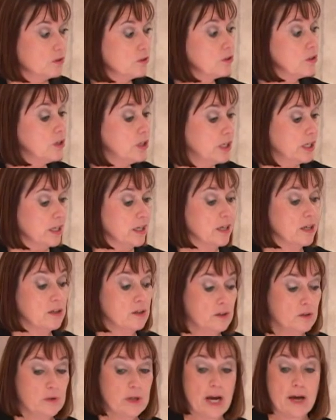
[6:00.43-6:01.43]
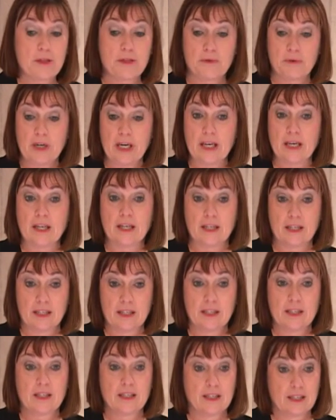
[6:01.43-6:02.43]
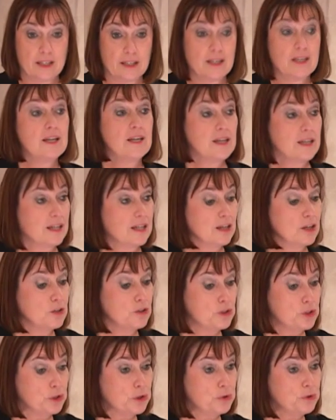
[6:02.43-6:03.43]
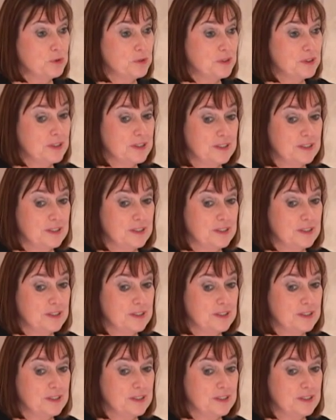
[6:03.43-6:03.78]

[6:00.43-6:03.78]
Good. Who got 3? 2?